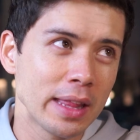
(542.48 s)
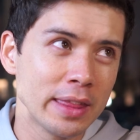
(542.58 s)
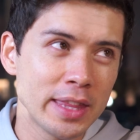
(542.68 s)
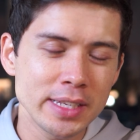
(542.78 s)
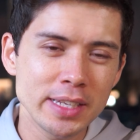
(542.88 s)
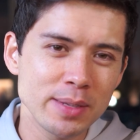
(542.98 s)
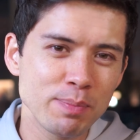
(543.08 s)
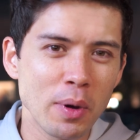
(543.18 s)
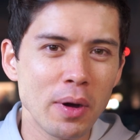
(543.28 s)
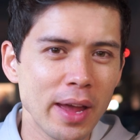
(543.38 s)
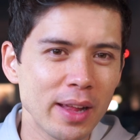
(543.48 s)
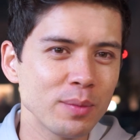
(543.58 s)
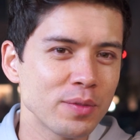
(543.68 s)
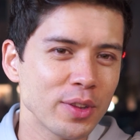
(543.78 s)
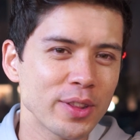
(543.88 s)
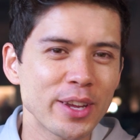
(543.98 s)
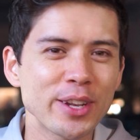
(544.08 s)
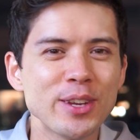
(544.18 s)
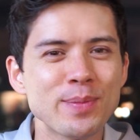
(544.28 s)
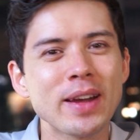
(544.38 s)
This is more helpful
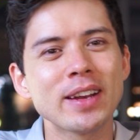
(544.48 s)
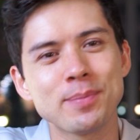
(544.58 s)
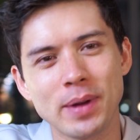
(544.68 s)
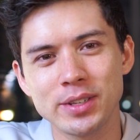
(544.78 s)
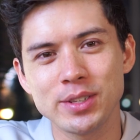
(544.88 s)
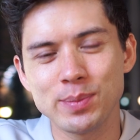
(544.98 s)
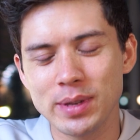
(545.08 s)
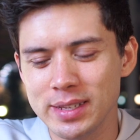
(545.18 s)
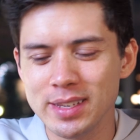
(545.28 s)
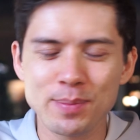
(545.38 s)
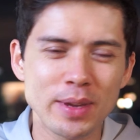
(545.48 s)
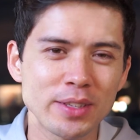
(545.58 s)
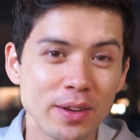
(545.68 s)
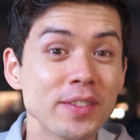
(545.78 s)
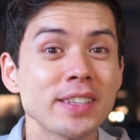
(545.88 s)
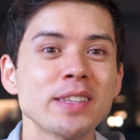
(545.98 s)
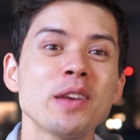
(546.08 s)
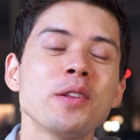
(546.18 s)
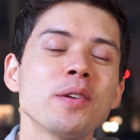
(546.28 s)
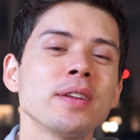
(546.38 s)
than you might imagine, because it means obviously
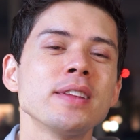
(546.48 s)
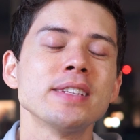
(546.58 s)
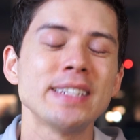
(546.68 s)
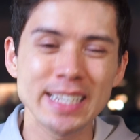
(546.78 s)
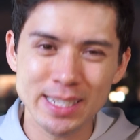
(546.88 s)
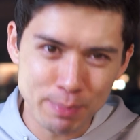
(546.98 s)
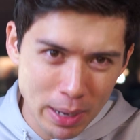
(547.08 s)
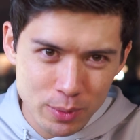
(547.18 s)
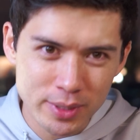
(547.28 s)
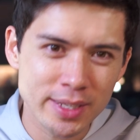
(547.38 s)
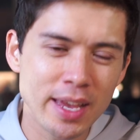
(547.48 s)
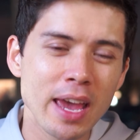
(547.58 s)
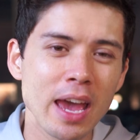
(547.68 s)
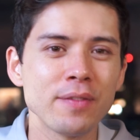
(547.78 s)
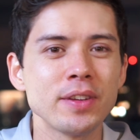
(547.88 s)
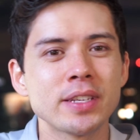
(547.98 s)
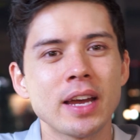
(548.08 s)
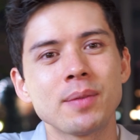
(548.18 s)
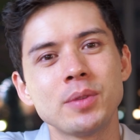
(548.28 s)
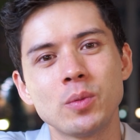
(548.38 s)
you don't need to dismount every
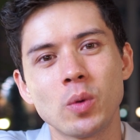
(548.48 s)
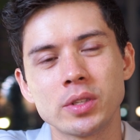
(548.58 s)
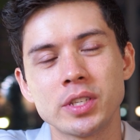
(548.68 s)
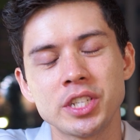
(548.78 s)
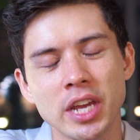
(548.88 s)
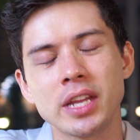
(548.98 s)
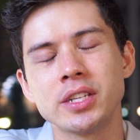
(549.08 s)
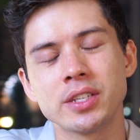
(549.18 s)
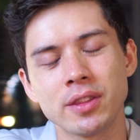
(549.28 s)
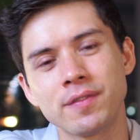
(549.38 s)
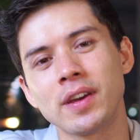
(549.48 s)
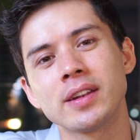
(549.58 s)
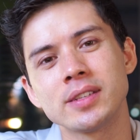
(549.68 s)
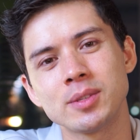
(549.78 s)
time you want to change the fan